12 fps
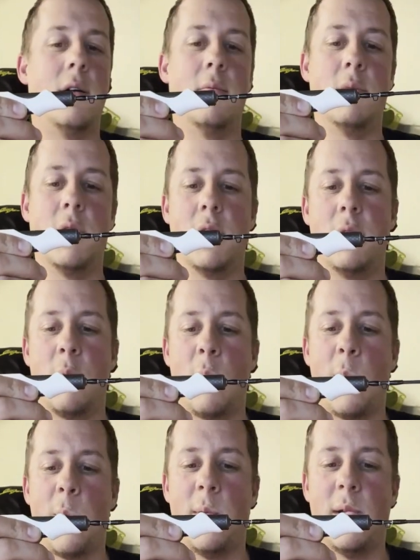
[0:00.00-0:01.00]
But
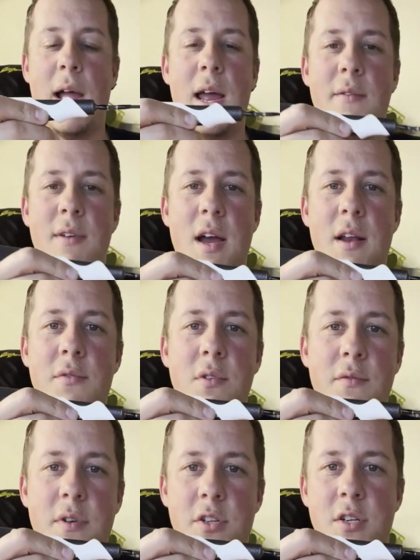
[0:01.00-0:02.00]
I have caught a
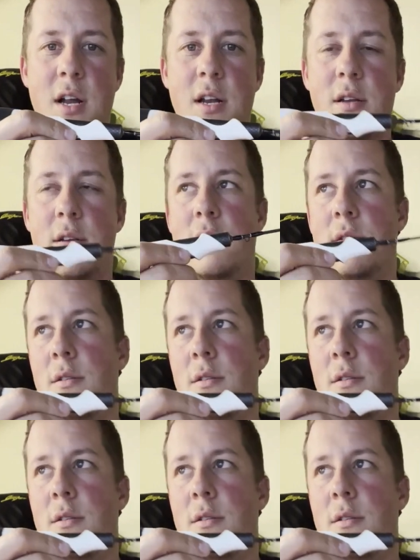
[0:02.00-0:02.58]
few fish on it.